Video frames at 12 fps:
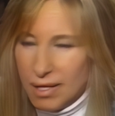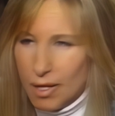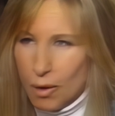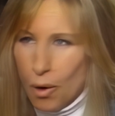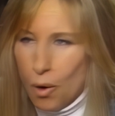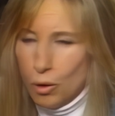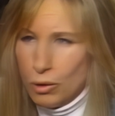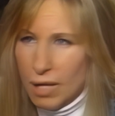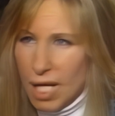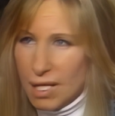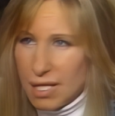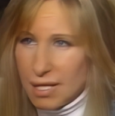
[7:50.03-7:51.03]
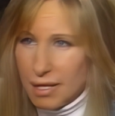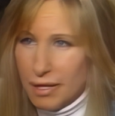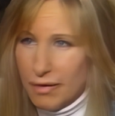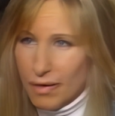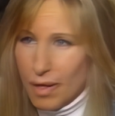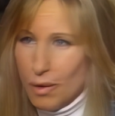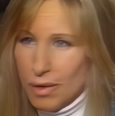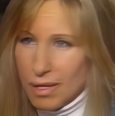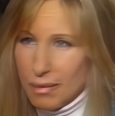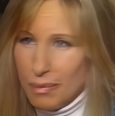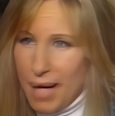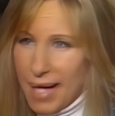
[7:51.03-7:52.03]
you know, old lettuce leaf goes
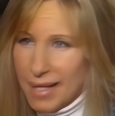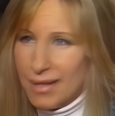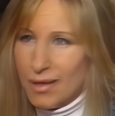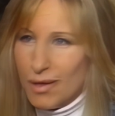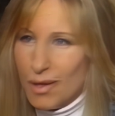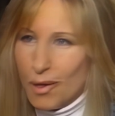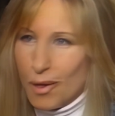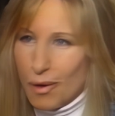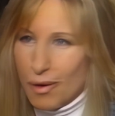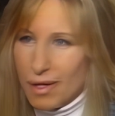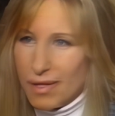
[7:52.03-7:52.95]
back into the earth